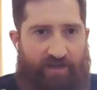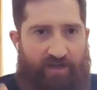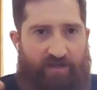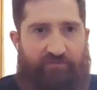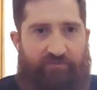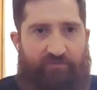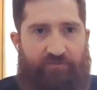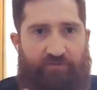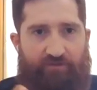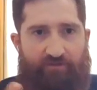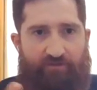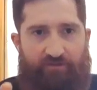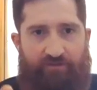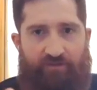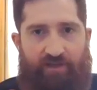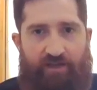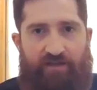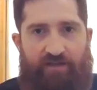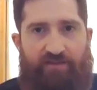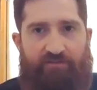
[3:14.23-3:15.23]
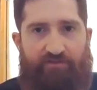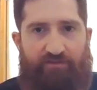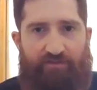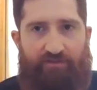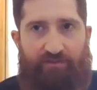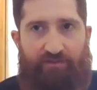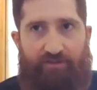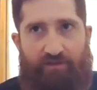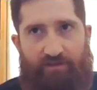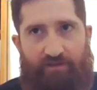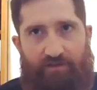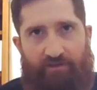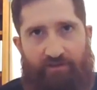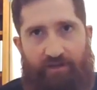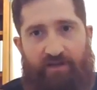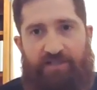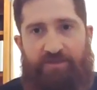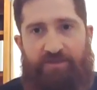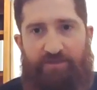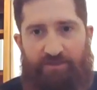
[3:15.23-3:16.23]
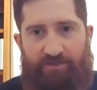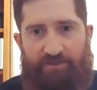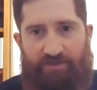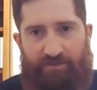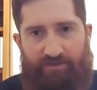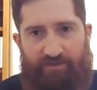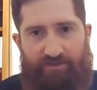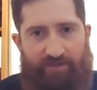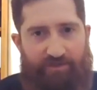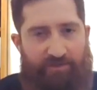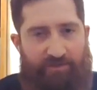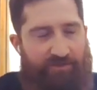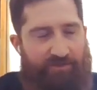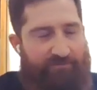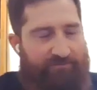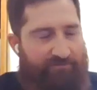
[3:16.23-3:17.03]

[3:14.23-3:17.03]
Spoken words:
any different OspC genotypes.